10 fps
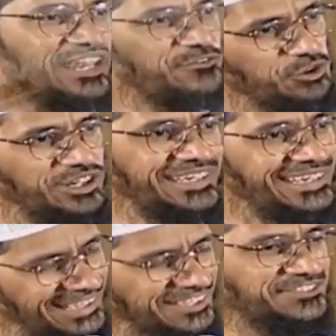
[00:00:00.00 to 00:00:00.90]
and if you read,
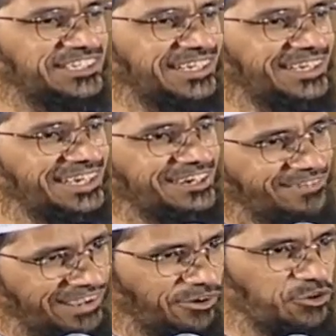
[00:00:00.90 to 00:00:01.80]
it does say,
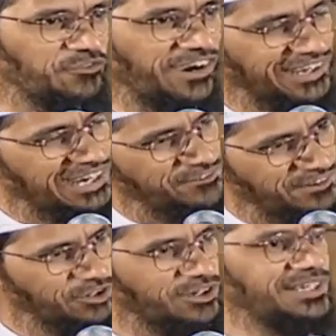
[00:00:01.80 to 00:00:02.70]
wherever you find a kafir,
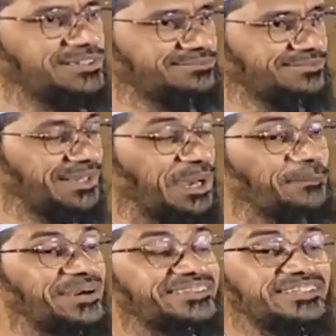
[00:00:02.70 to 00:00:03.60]
you kill.
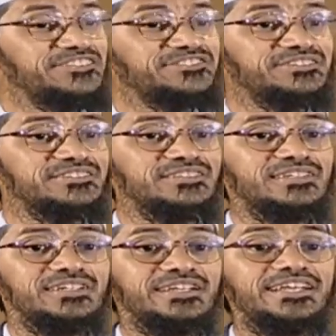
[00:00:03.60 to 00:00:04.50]
But this
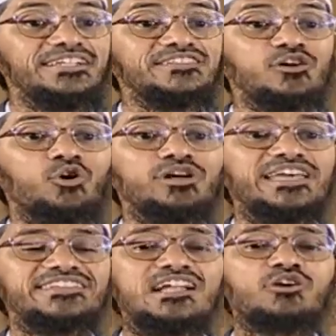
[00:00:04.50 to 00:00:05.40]
is a
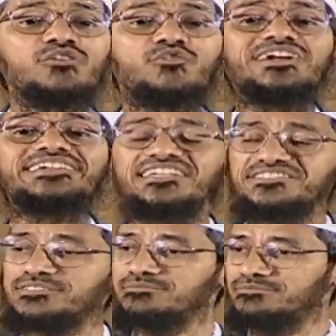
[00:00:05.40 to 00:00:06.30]
quotation out of
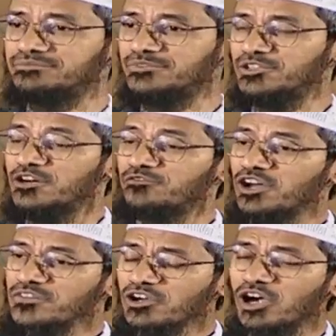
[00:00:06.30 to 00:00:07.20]
context.
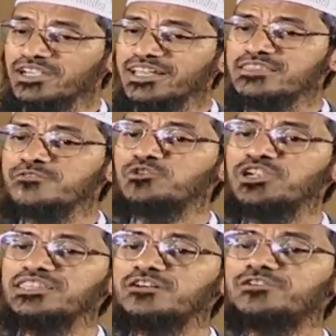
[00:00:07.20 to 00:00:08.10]
For the context, if you
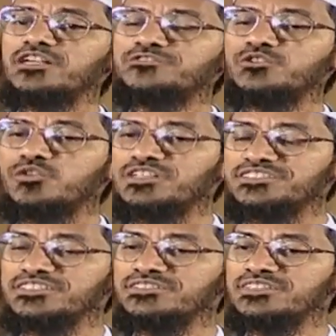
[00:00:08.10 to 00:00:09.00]
read the first few
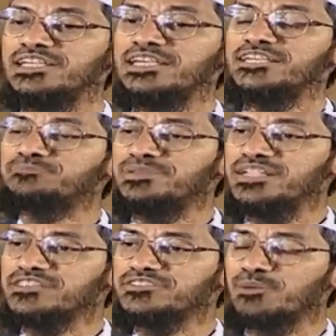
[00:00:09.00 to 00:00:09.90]
verses, it
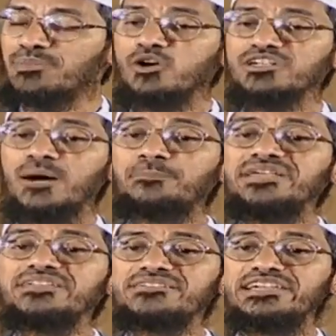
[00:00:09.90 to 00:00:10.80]
speaks about a peace